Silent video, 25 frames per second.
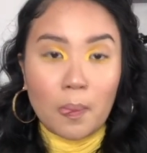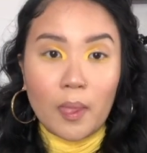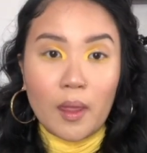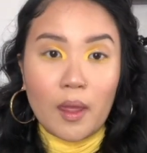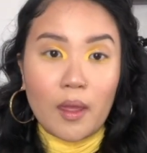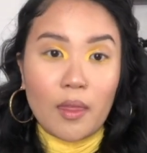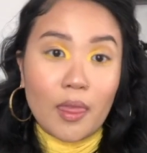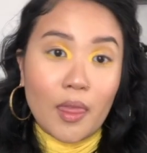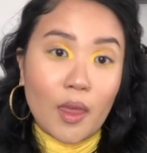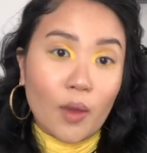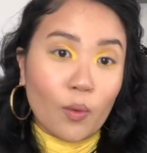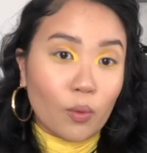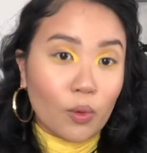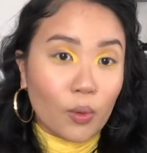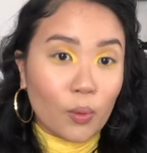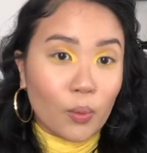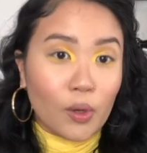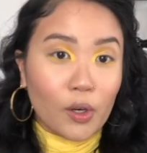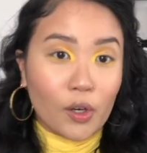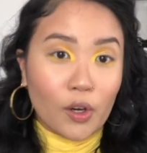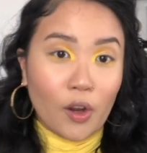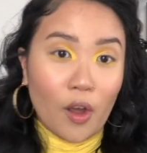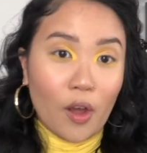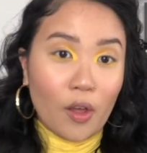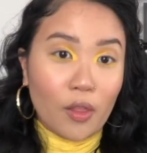And then we'll
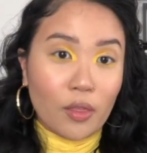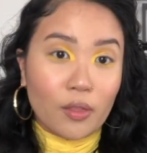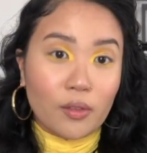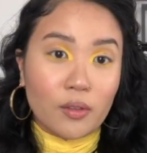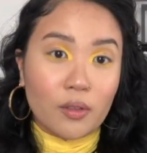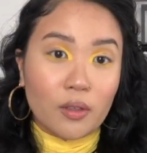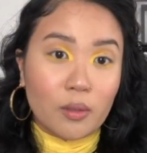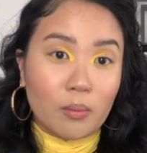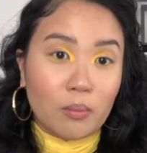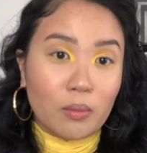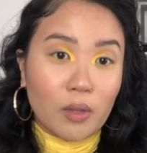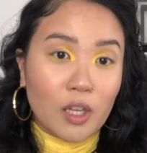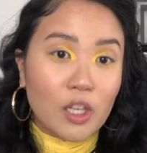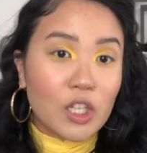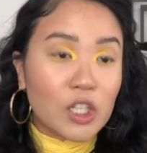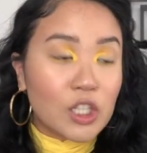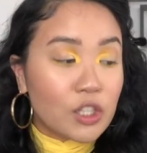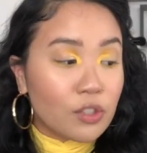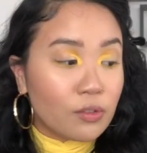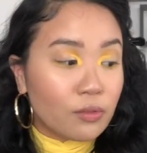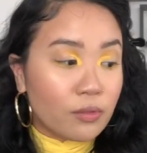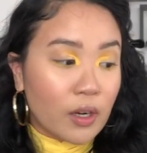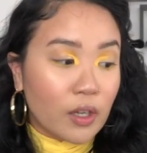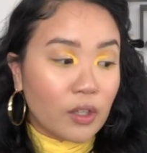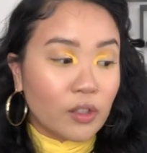work on the blush,
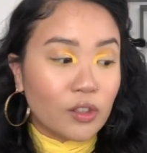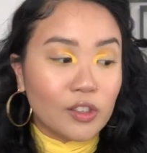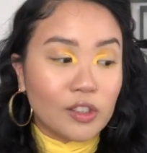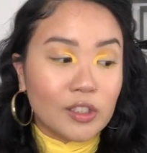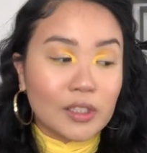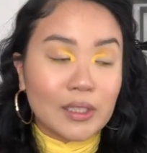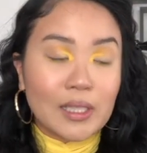freckles,